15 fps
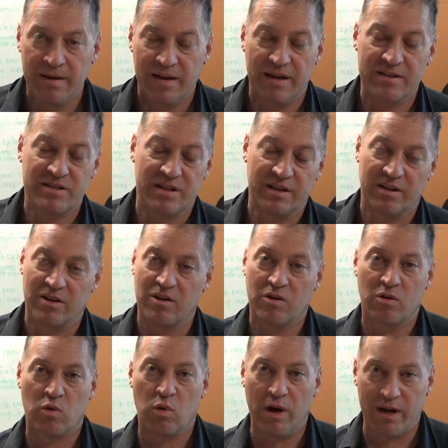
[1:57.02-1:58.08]
It's
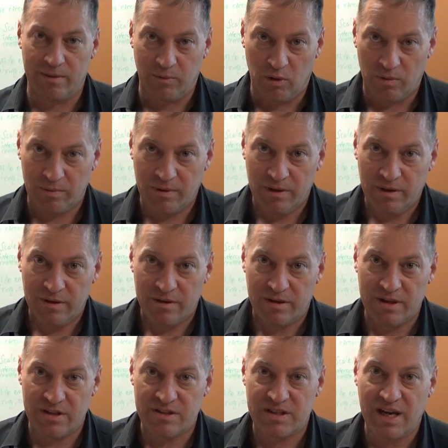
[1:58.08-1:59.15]
incredible,
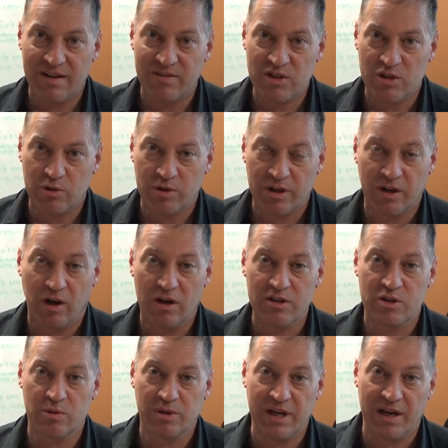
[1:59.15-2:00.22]
these savings you can
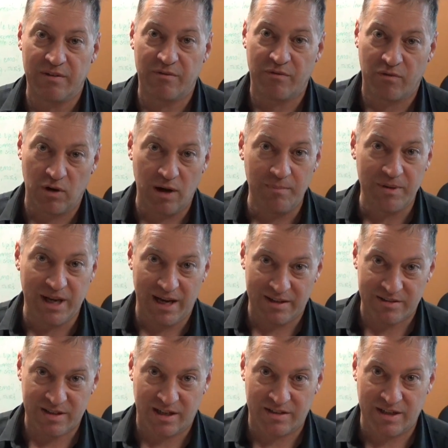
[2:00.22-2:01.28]
also get from
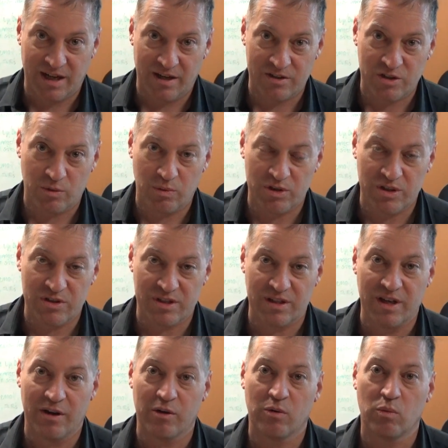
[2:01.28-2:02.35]
that technology, which is
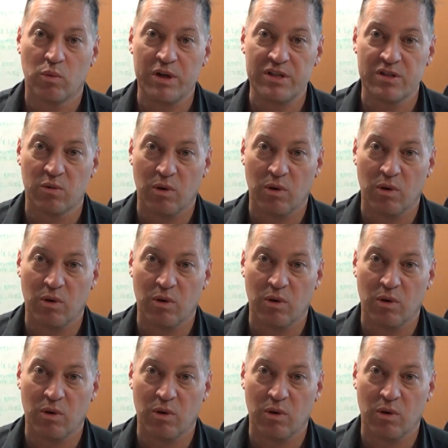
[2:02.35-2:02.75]
another reason